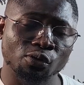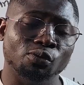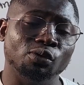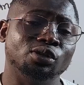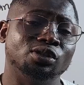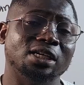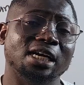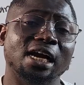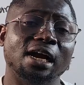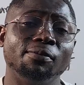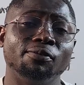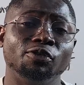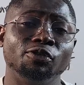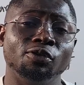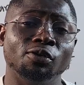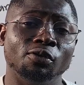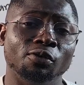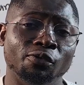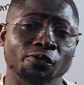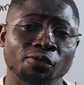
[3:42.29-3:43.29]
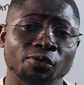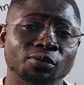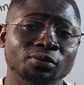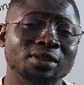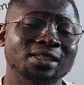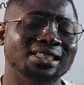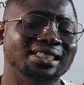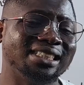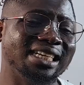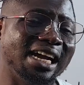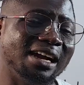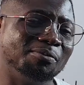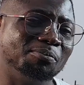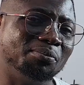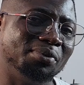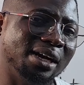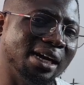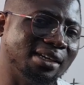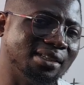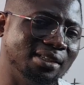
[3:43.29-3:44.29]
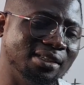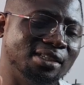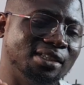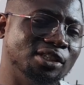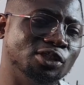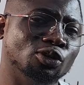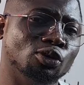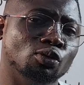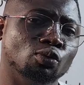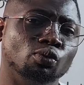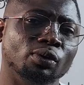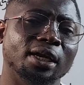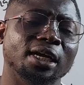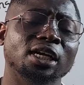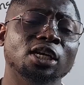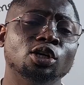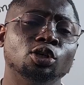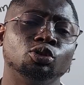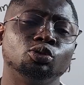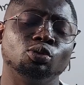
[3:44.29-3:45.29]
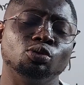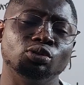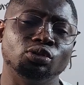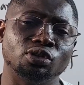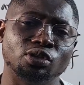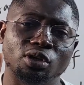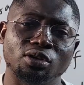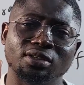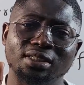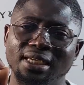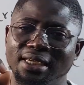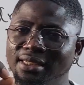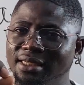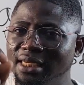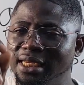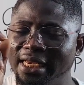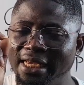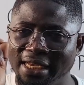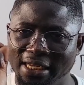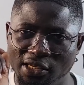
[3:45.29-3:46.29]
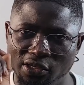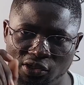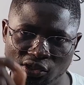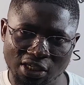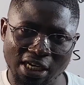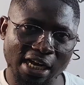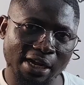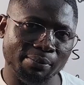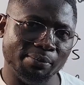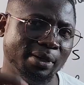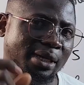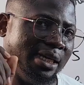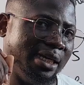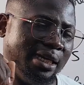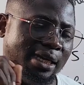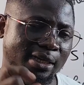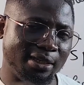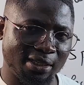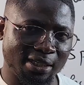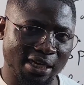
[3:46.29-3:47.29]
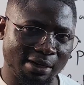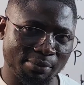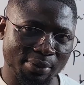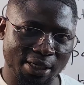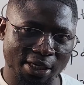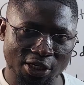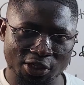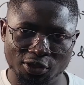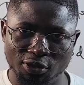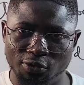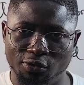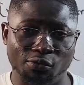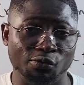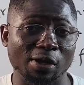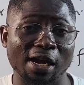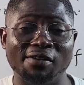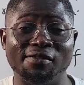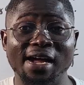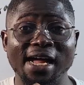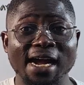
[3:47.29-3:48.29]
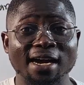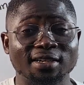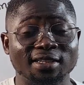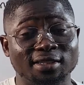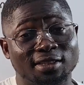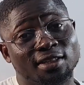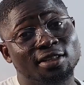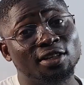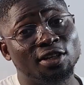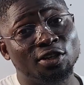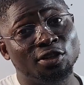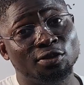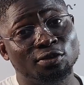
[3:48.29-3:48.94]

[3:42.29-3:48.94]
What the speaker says: Once you have it on your phone, start practicing your way to success in JAMB examination. We have hacked it.